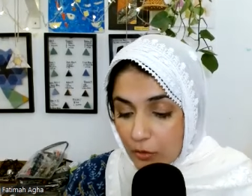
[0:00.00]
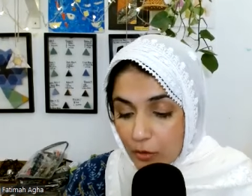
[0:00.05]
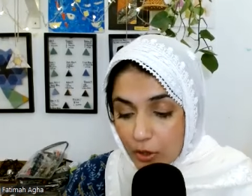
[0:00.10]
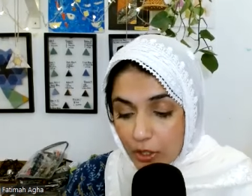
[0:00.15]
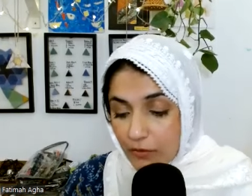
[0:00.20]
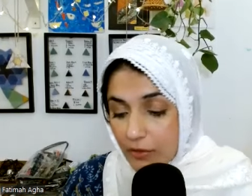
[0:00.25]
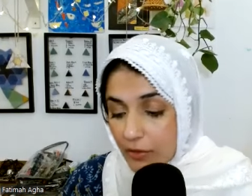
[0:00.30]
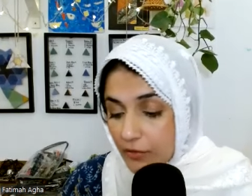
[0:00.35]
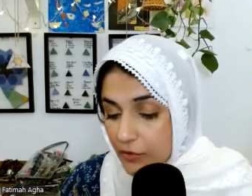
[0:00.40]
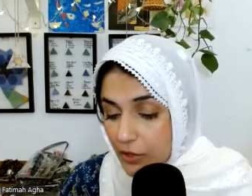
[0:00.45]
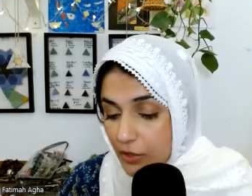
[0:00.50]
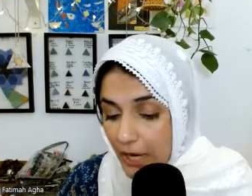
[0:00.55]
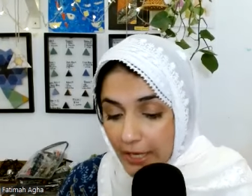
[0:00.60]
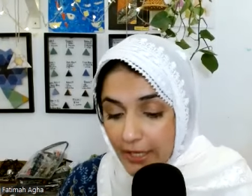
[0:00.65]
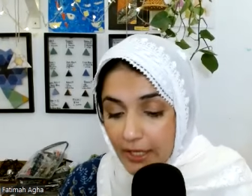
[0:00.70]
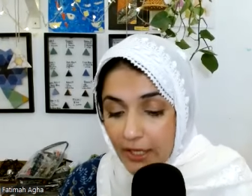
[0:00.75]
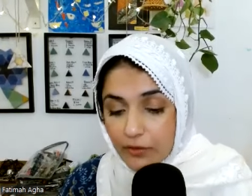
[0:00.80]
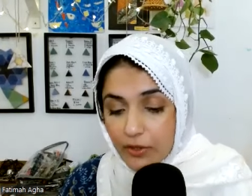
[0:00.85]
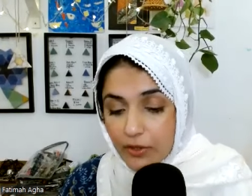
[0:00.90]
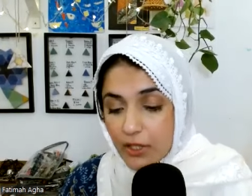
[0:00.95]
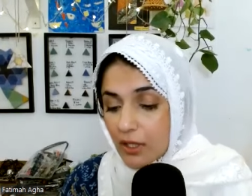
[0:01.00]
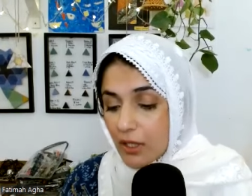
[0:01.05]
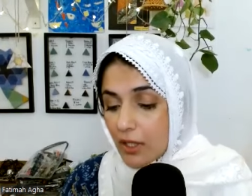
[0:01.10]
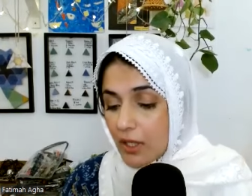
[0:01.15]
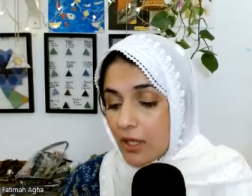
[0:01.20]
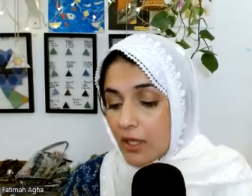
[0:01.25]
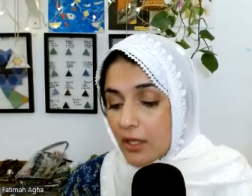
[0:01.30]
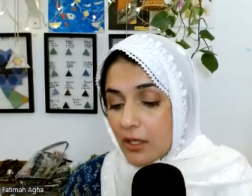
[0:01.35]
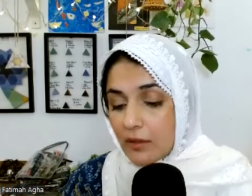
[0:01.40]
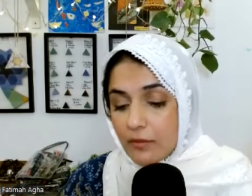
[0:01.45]
Okay, we've tried
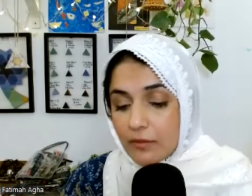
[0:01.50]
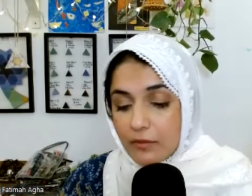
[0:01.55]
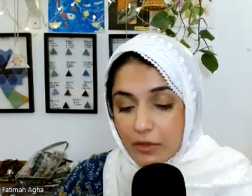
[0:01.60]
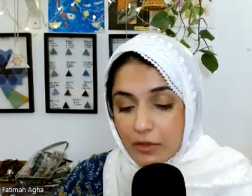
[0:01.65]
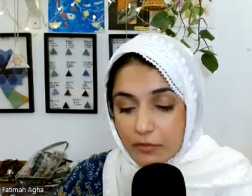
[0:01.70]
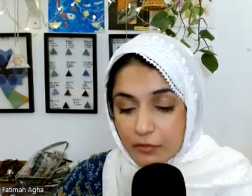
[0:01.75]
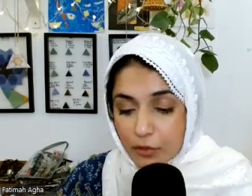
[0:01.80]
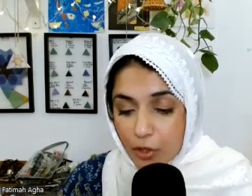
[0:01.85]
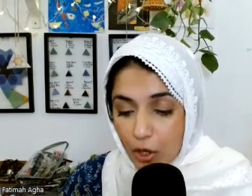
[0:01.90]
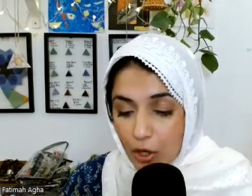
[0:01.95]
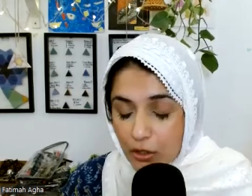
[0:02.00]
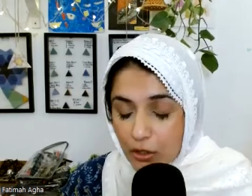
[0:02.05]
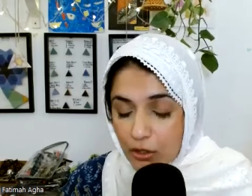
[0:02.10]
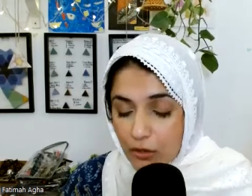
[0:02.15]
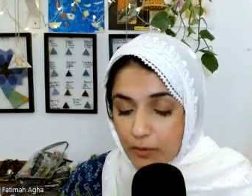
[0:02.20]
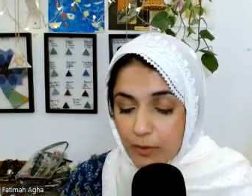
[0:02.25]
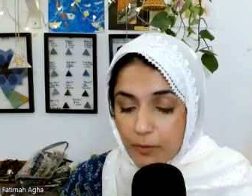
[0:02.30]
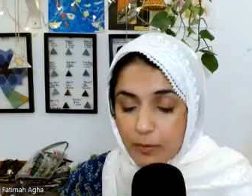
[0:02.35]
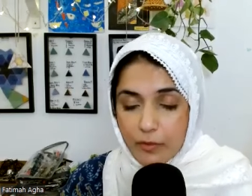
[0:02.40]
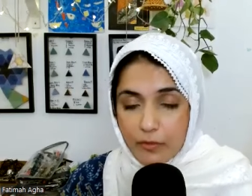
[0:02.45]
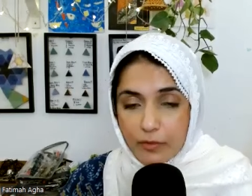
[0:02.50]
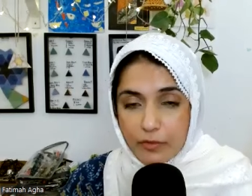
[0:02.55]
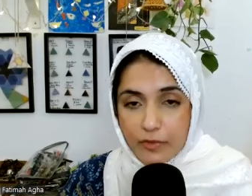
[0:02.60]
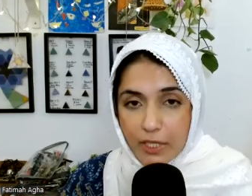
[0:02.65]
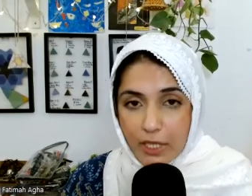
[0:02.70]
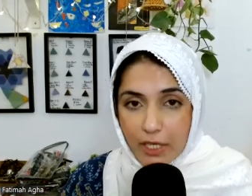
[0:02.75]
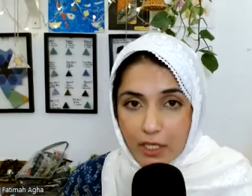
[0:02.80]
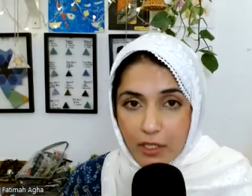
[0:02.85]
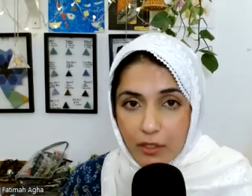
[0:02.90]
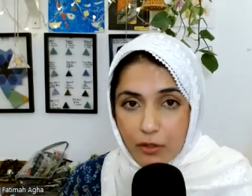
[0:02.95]
everything, we've talked to people, we've
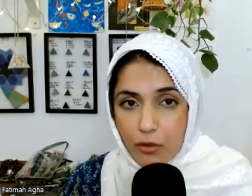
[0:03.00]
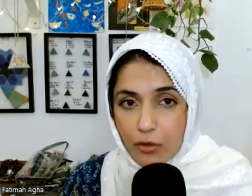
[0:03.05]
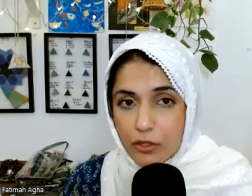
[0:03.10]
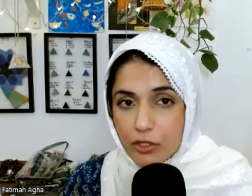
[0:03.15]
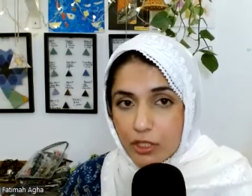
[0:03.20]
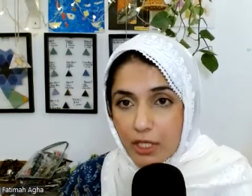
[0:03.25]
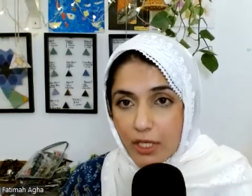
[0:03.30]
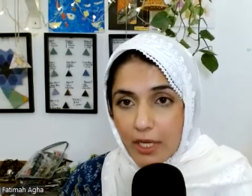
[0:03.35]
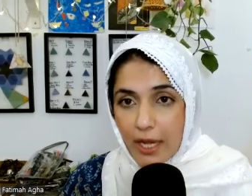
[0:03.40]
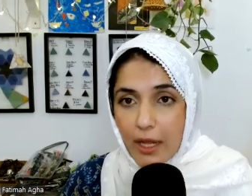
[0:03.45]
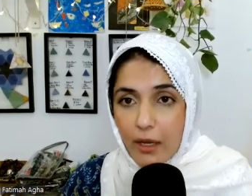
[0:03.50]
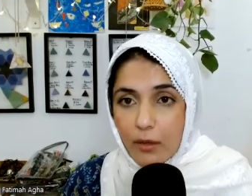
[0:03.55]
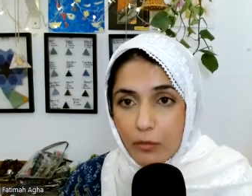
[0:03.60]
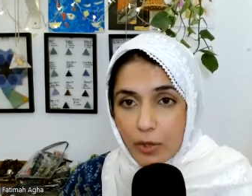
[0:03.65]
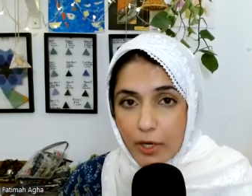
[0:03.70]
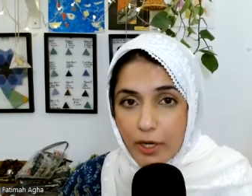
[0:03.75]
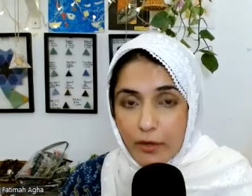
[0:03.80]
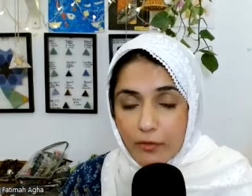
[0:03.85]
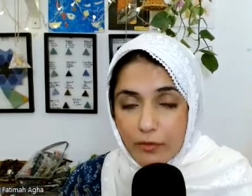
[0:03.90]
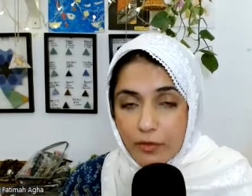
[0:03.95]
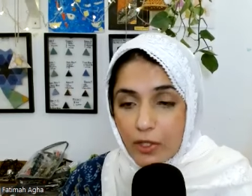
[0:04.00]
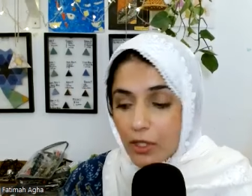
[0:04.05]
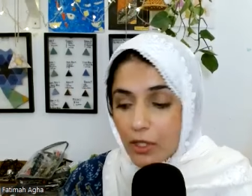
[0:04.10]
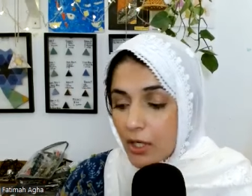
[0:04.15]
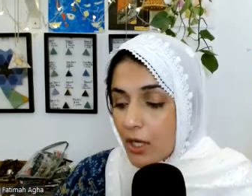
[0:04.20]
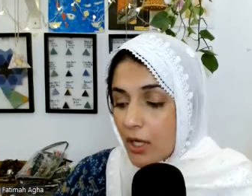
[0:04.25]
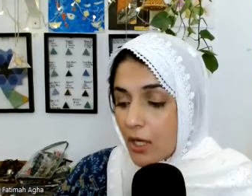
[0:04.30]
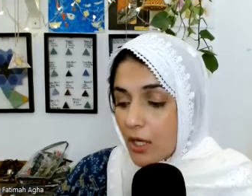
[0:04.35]
taken coaching, help, whatever